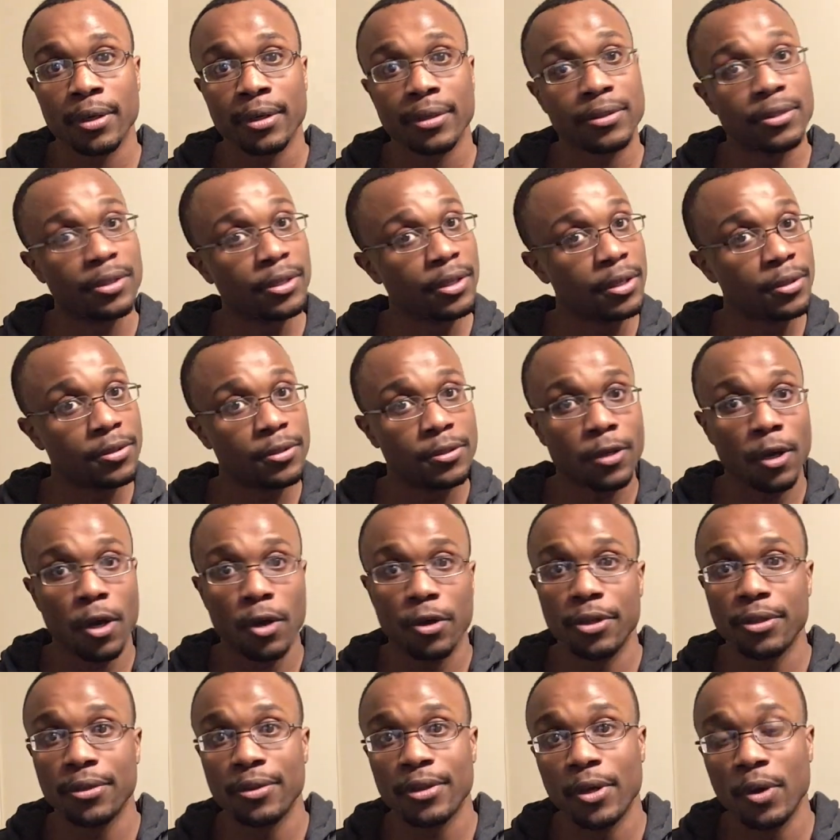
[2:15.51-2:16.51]
To get
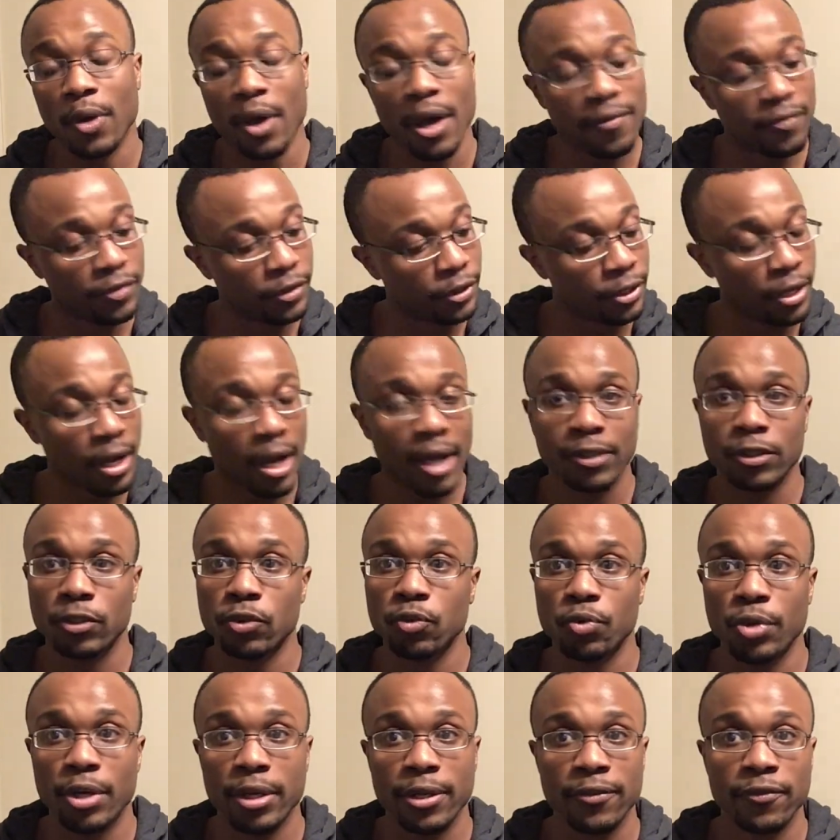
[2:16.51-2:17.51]
started, they'll have a doctor
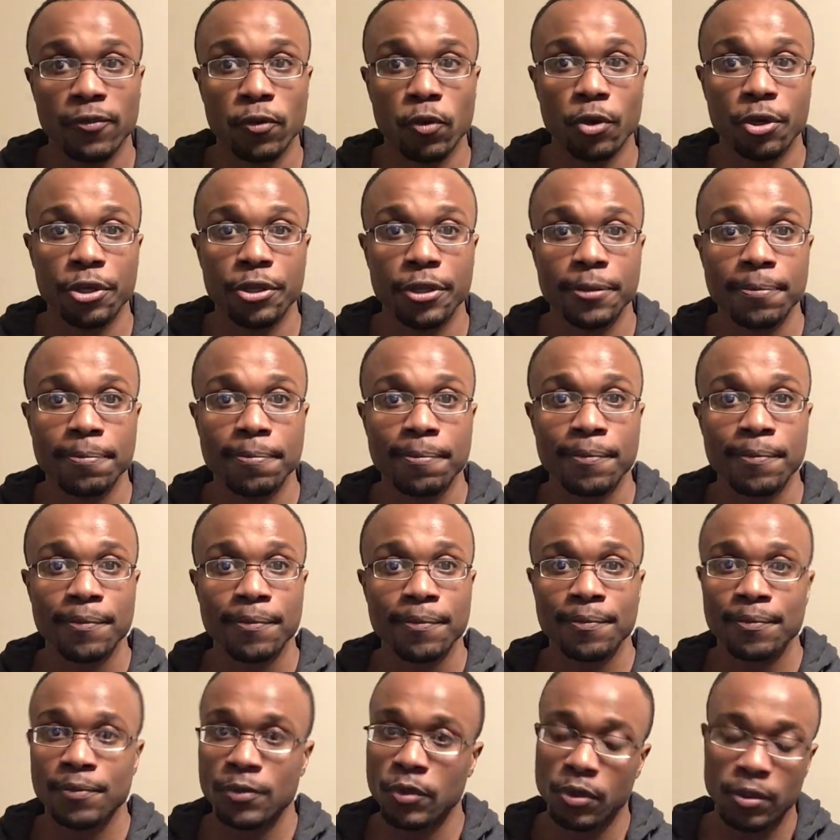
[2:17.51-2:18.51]
ready for you
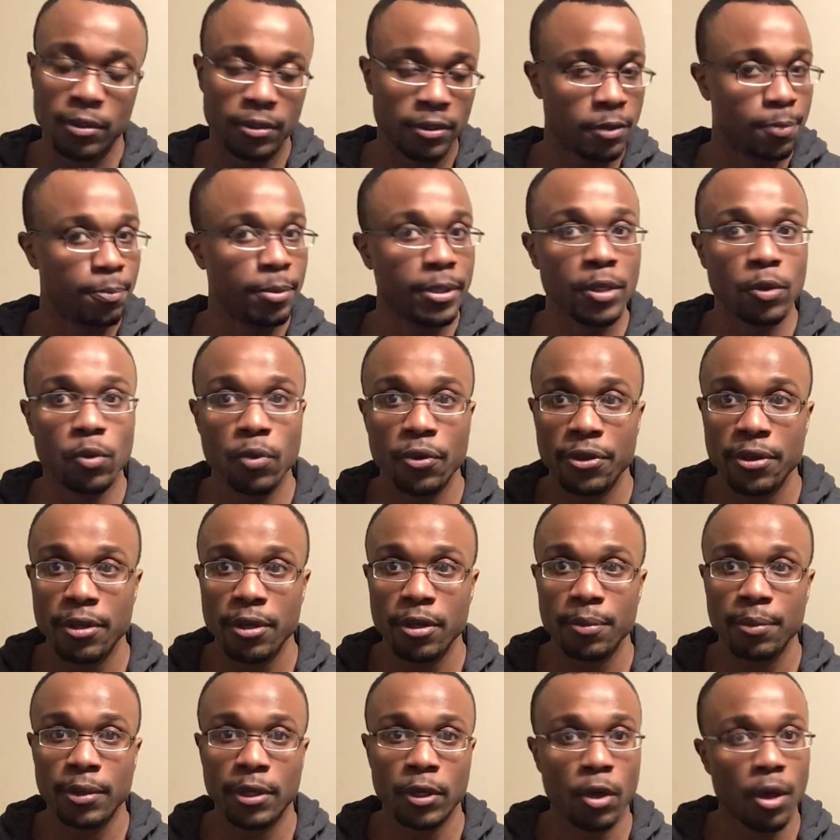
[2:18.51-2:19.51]
you can speak with
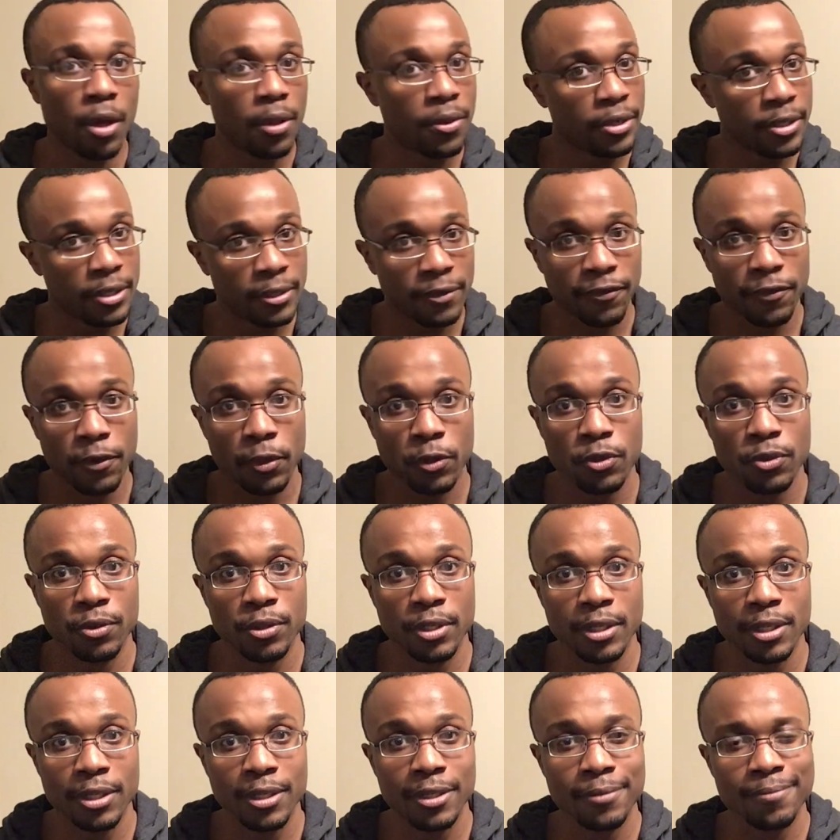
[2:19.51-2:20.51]
him, get all the info you
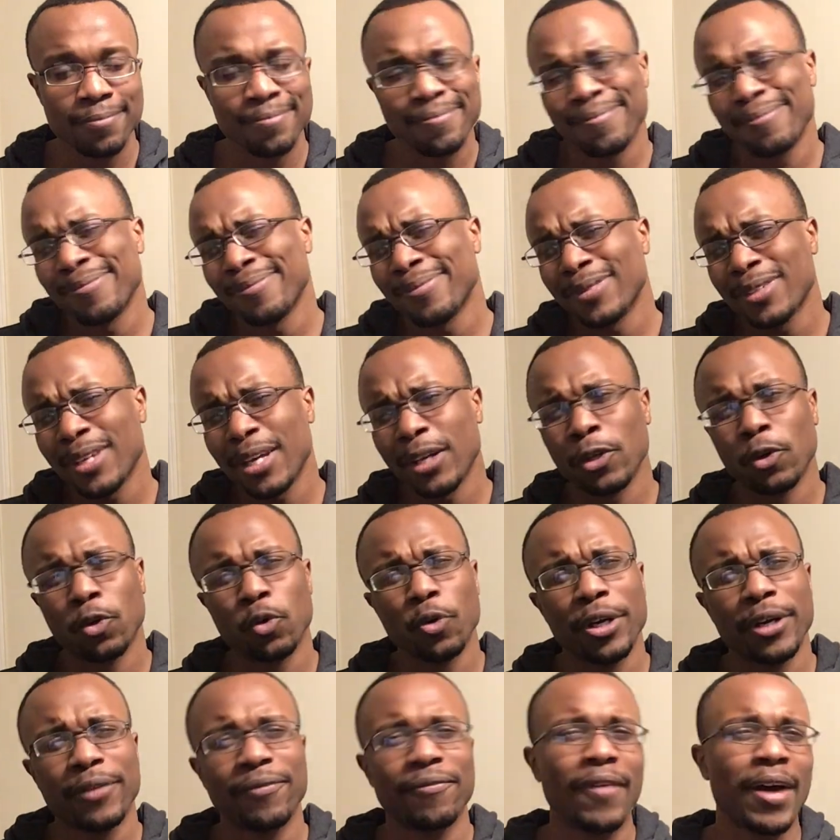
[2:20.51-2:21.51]
need, take a
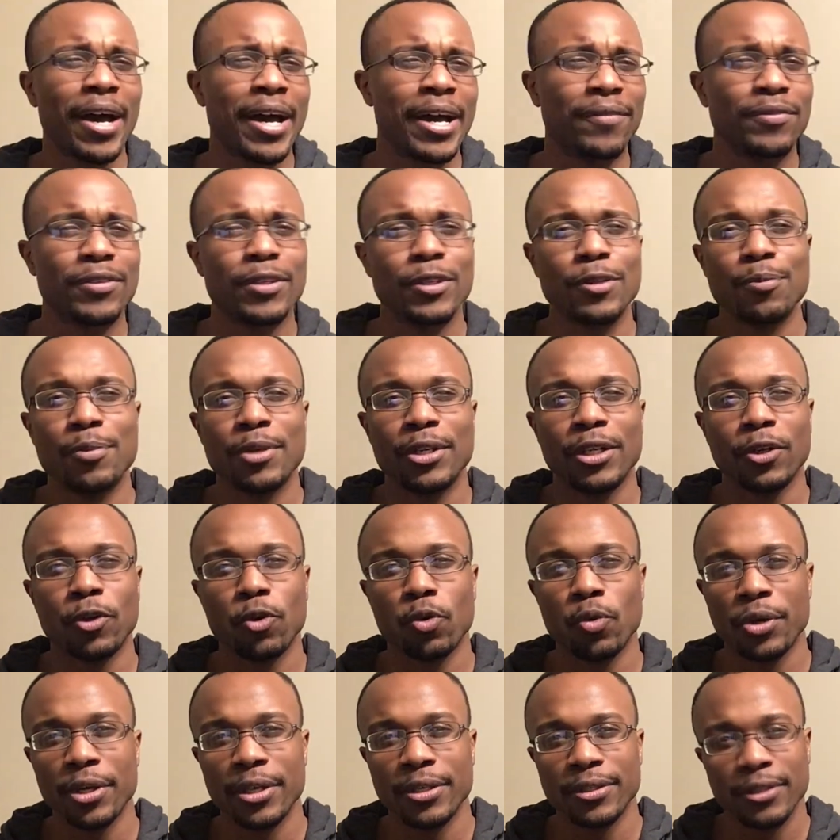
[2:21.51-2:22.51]
quick five, 10 minute
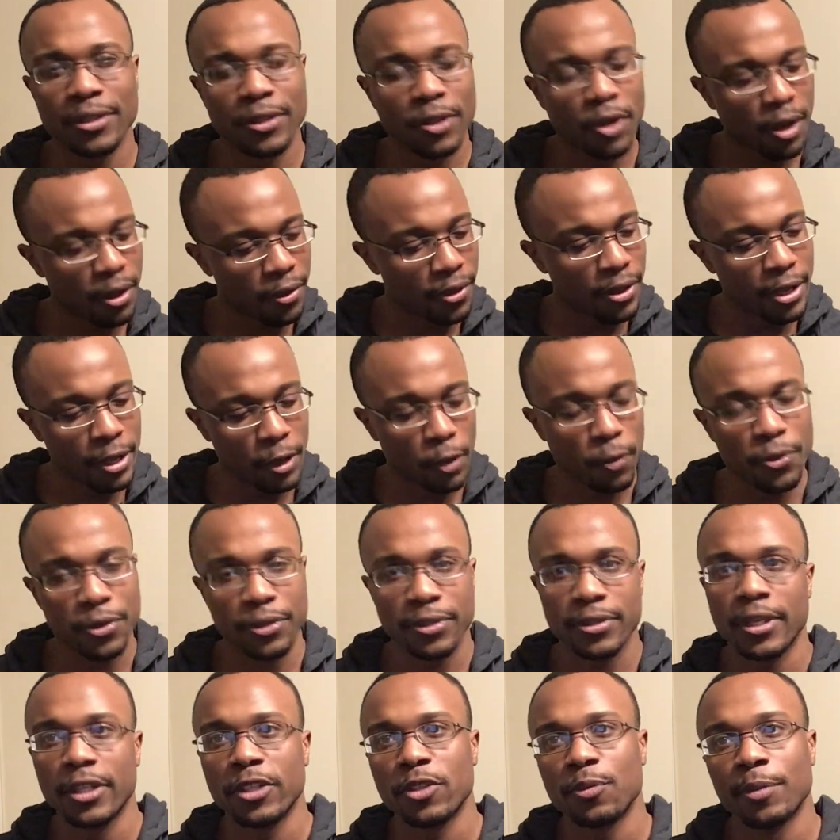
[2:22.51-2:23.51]
quiz, get all the health
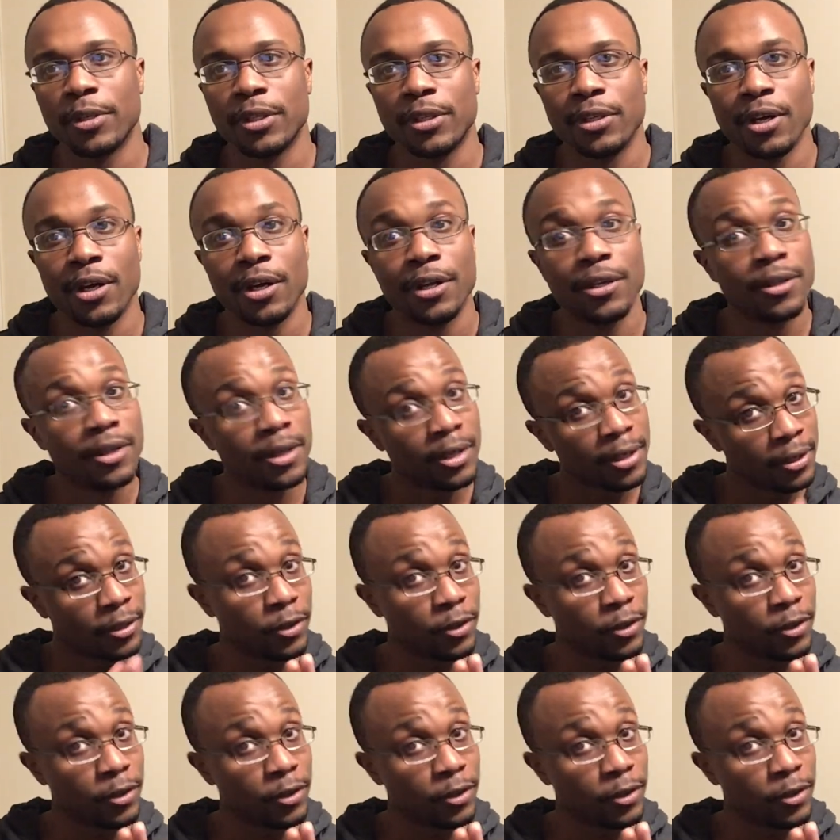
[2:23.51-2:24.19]
assessment done.